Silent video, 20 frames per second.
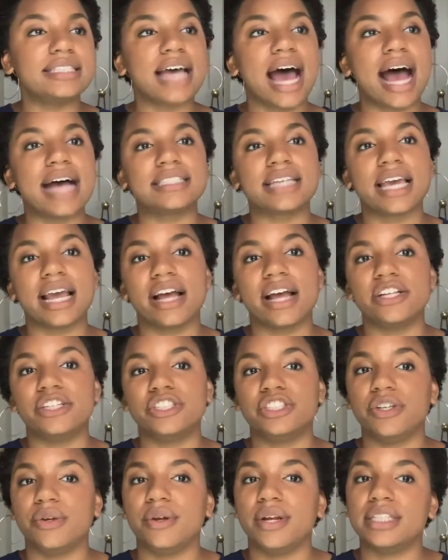asking other
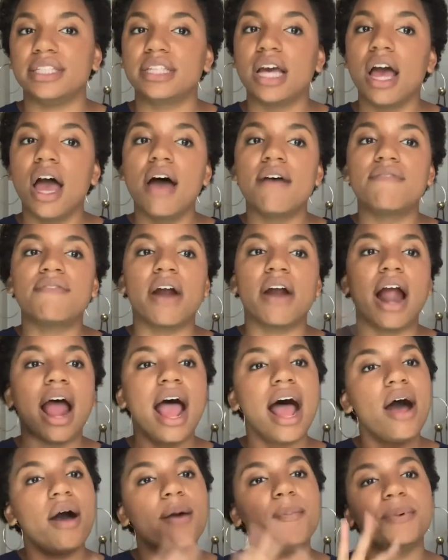students for
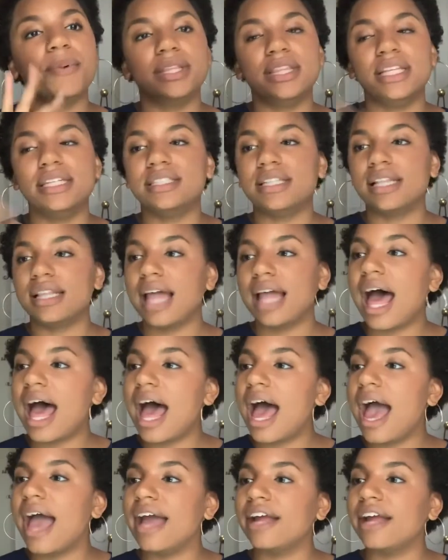help with this and that.